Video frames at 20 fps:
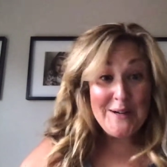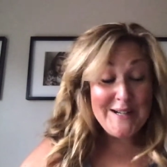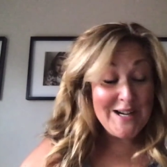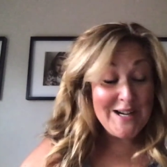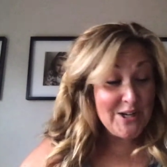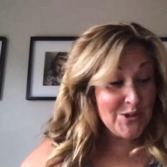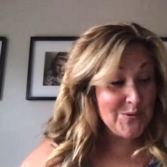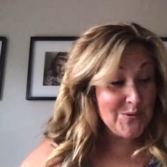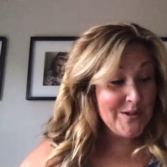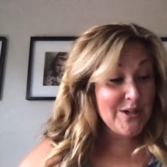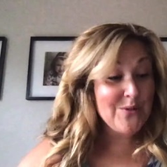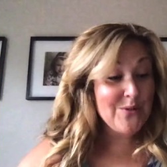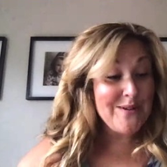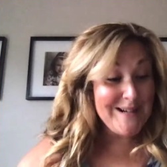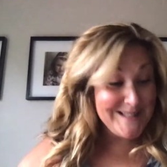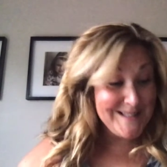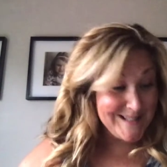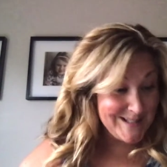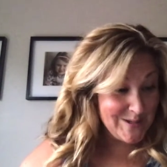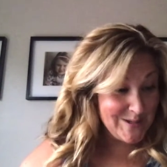country
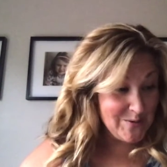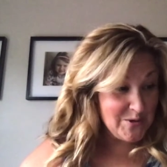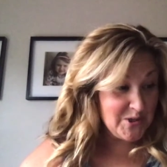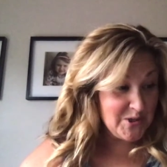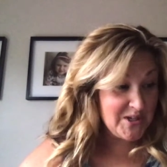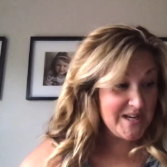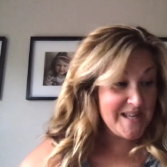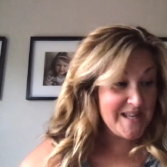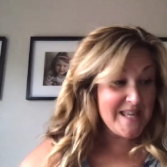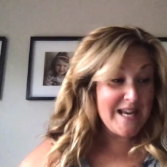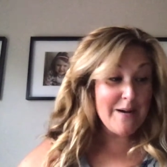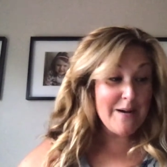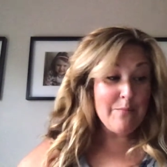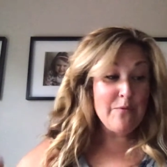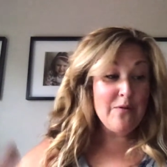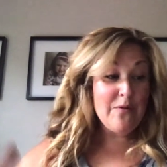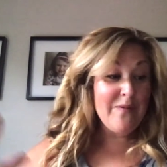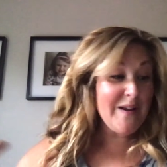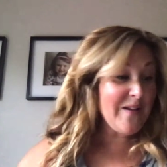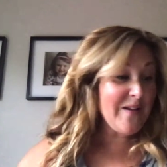across the ocean and that a
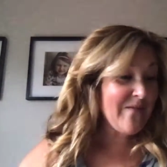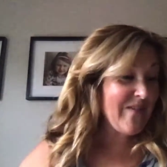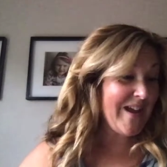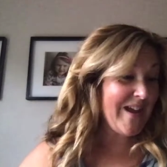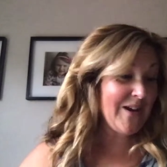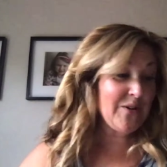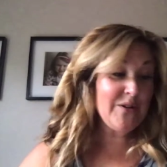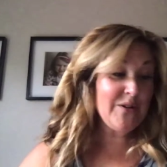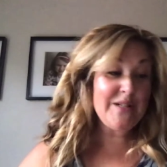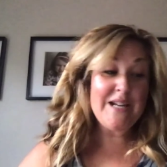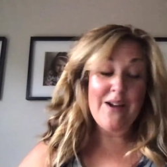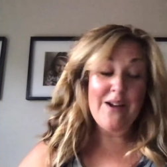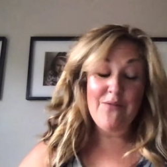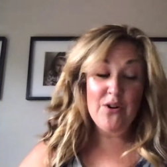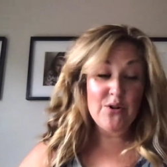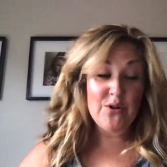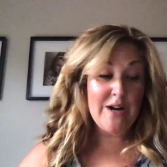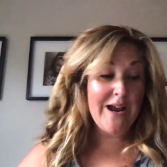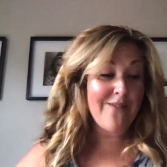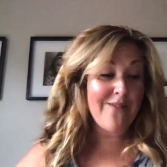moving van could never
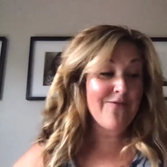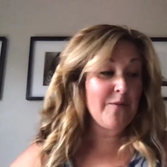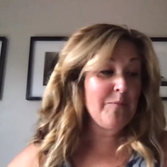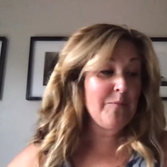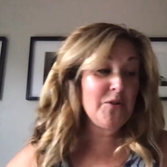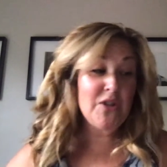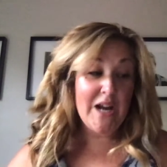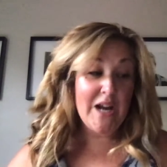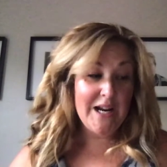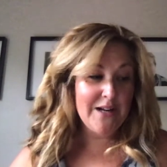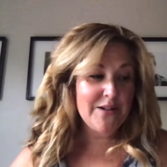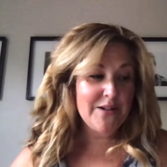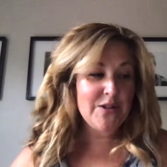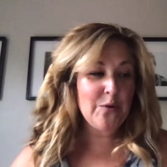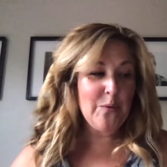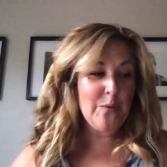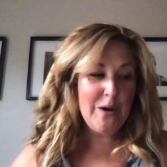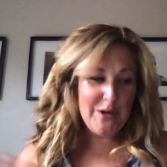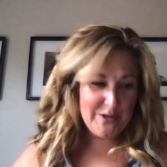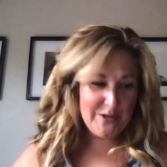drive from China to
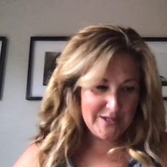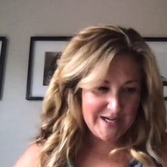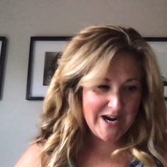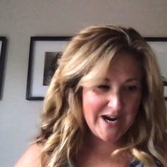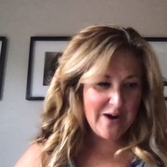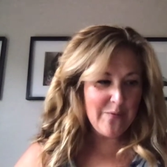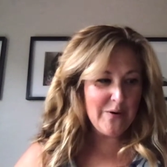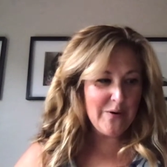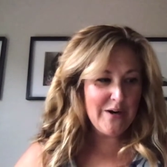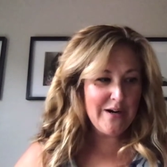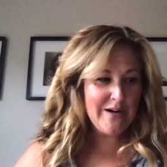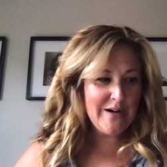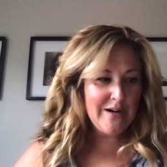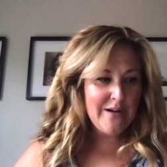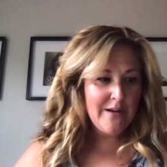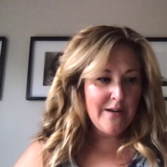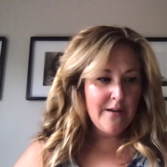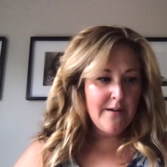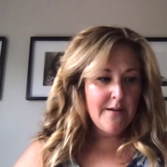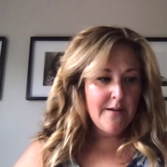Water Tower.
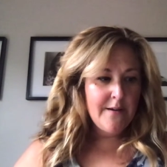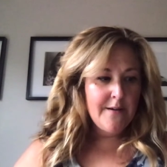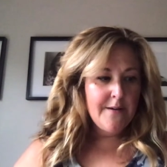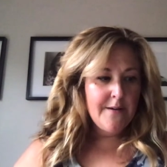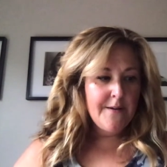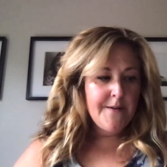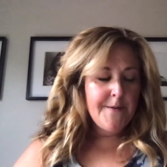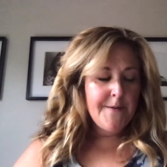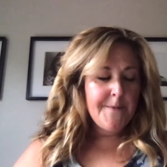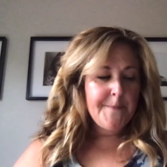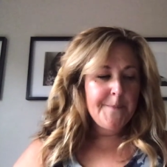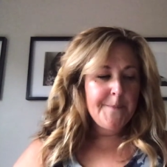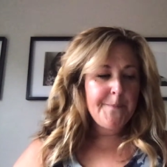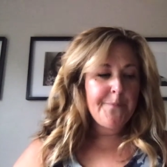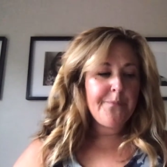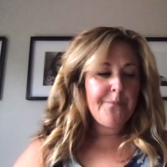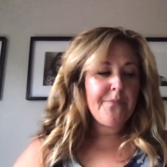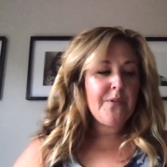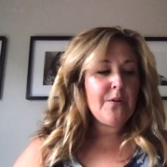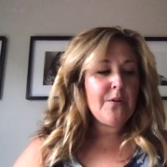
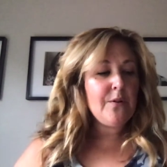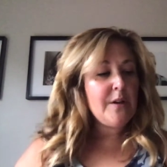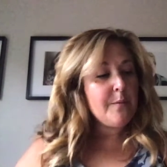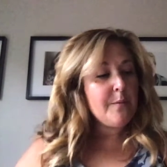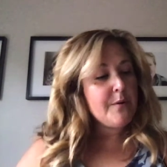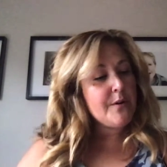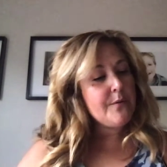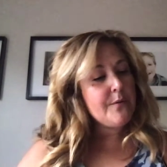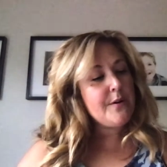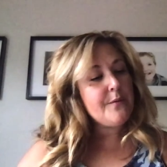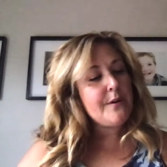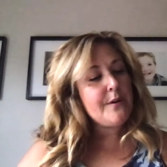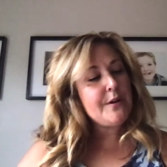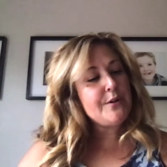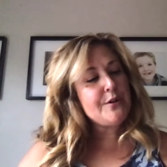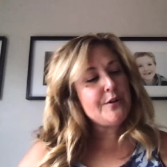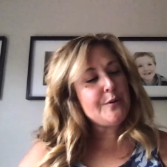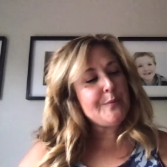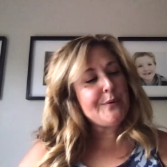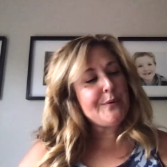Gooney Bird
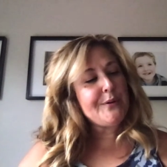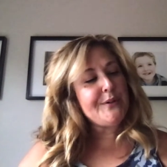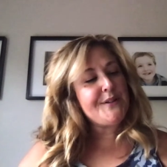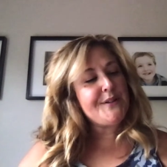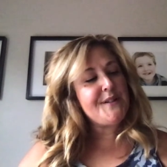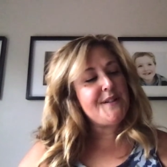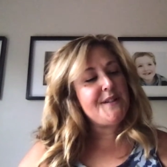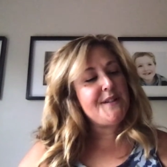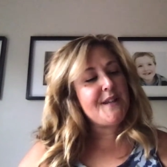rearranged her pearls and